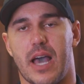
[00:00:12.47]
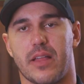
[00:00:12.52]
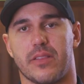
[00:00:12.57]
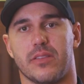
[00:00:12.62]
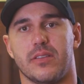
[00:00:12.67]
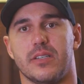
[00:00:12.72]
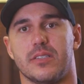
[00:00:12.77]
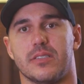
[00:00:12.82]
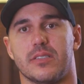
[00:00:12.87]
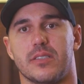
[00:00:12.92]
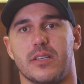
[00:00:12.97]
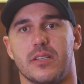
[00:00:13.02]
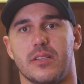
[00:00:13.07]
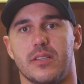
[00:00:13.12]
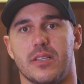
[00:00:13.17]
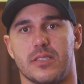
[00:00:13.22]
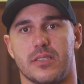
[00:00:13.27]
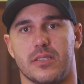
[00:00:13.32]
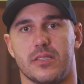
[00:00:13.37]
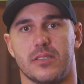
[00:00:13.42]
athletes, they
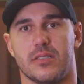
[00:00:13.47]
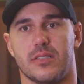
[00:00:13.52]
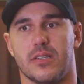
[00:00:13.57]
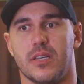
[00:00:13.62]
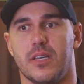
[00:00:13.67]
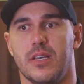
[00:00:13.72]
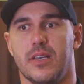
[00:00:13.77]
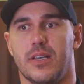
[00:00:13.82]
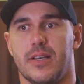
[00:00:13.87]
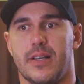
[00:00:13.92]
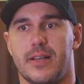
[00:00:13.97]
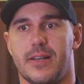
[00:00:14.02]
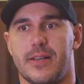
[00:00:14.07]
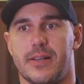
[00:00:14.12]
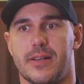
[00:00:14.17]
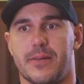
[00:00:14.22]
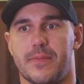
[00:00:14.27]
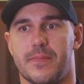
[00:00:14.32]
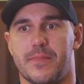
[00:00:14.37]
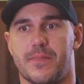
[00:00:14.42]
listen
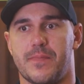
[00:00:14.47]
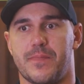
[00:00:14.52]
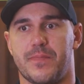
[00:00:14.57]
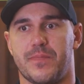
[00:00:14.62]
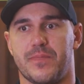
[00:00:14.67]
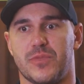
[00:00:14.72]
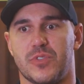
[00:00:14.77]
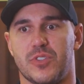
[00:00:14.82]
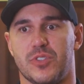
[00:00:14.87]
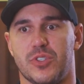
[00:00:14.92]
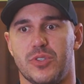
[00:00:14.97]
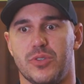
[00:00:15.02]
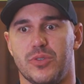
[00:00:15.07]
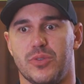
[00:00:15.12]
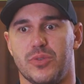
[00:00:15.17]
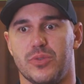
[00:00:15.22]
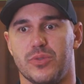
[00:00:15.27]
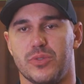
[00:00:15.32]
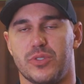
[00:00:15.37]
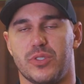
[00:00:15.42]
um,
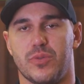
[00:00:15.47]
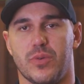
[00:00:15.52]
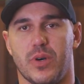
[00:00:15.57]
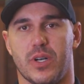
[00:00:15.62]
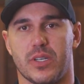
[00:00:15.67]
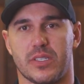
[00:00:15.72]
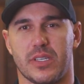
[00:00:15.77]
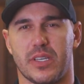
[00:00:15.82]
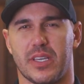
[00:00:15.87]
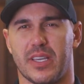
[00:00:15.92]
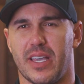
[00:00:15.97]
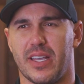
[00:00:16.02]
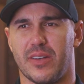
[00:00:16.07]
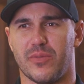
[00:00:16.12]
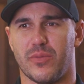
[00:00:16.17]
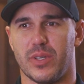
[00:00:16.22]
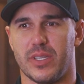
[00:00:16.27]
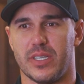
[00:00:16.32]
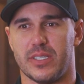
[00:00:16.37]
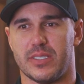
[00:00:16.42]
to, to us and,
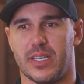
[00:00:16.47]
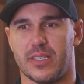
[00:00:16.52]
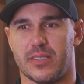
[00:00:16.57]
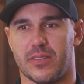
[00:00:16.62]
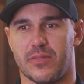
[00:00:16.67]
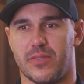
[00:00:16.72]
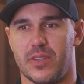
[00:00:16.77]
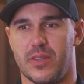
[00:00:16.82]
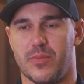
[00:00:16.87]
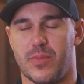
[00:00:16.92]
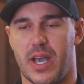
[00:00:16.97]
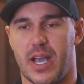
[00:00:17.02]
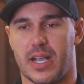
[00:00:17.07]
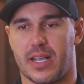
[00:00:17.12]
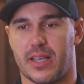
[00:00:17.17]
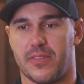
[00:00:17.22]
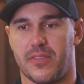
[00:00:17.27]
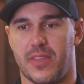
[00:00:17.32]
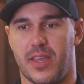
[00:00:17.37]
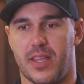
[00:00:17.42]
and really take the
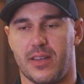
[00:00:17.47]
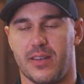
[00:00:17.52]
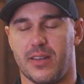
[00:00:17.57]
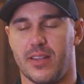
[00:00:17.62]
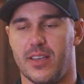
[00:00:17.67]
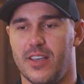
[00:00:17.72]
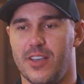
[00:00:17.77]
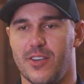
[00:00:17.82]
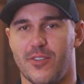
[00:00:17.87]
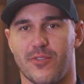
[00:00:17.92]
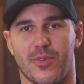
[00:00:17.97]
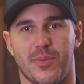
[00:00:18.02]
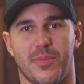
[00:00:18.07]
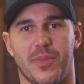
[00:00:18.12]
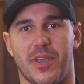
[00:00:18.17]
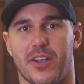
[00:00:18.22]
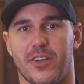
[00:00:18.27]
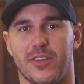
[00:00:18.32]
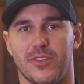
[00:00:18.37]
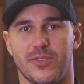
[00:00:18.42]
feedback. And then
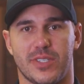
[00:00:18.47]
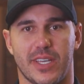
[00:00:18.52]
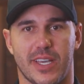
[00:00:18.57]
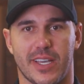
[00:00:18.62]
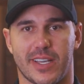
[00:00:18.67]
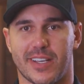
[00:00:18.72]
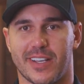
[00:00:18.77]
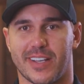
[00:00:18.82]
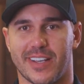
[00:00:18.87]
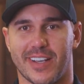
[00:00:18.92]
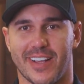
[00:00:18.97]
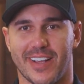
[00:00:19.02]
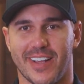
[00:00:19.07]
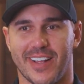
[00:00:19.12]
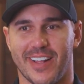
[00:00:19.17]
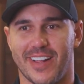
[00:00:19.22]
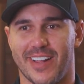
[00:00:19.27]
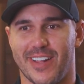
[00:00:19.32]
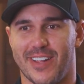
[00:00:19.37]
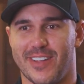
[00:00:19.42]
from there, you take
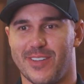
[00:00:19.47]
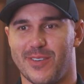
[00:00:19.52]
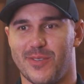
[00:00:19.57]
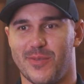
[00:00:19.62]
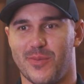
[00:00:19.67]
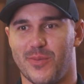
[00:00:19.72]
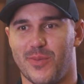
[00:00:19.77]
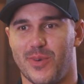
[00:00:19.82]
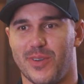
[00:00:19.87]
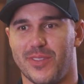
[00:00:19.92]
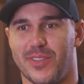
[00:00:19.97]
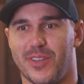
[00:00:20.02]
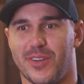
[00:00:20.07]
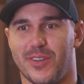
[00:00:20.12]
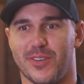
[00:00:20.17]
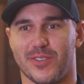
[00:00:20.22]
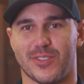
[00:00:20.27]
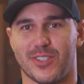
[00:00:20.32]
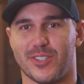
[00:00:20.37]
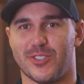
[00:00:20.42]
one
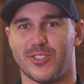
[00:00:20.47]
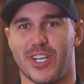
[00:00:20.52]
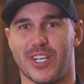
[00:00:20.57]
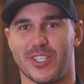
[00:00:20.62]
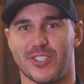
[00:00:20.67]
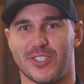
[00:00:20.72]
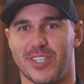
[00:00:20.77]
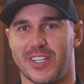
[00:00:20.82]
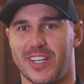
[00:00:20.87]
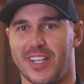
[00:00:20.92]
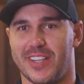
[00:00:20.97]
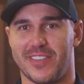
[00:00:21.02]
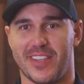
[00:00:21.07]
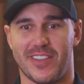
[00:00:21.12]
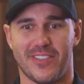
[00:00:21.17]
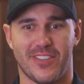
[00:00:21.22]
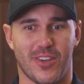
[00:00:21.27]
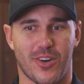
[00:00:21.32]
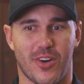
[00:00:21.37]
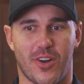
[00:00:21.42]
little suggestion and
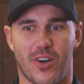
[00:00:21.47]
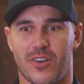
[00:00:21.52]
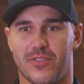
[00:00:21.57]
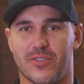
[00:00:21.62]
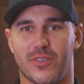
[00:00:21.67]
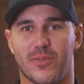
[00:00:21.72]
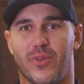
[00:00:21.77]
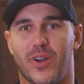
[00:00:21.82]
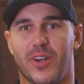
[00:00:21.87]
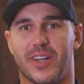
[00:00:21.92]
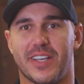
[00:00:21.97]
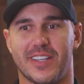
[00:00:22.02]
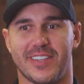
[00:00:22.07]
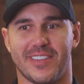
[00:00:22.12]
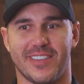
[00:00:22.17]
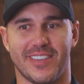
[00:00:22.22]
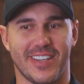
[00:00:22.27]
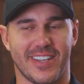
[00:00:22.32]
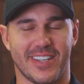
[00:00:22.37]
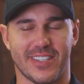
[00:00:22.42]
then they're off and running
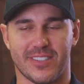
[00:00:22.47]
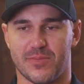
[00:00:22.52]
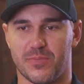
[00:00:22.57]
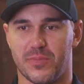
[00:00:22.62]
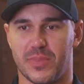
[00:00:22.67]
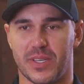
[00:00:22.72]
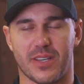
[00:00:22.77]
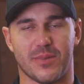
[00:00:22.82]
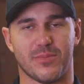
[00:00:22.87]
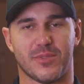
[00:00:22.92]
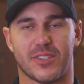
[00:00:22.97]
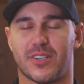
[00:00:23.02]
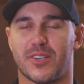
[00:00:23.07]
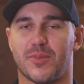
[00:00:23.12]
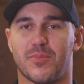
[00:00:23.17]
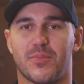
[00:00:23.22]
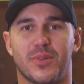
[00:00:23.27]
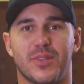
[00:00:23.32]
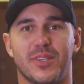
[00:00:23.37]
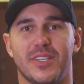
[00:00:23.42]
and it becomes a
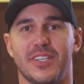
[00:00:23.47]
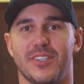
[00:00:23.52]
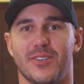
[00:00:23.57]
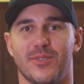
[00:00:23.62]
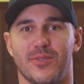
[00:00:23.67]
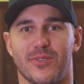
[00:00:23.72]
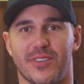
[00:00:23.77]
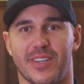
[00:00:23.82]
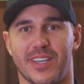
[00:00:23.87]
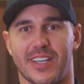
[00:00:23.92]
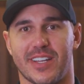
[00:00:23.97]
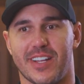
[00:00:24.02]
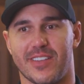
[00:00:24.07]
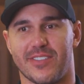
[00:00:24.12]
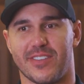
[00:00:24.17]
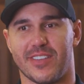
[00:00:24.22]
complete new thing. And I